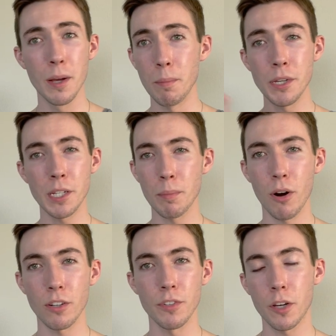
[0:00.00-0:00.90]
being a
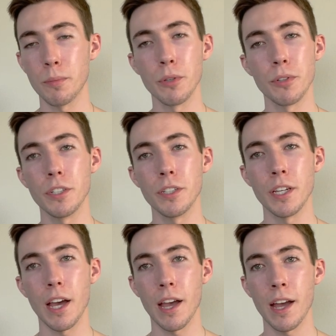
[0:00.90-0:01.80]
part of a
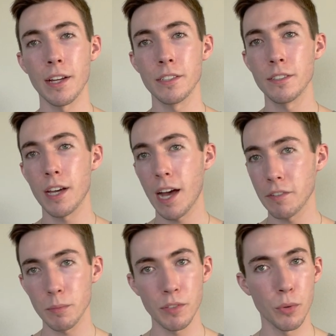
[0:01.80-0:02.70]
community and
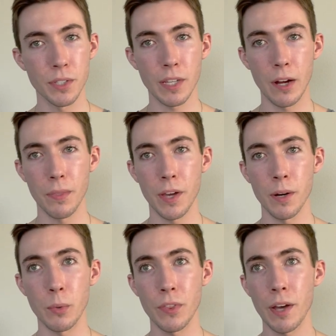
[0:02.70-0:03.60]
having my voice out there
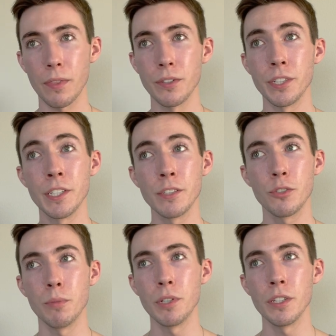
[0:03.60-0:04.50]
without there needing
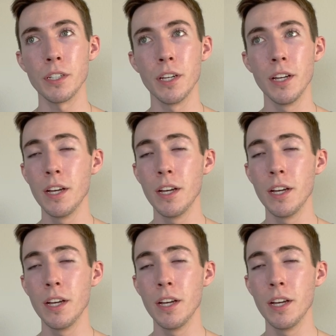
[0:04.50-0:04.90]
to be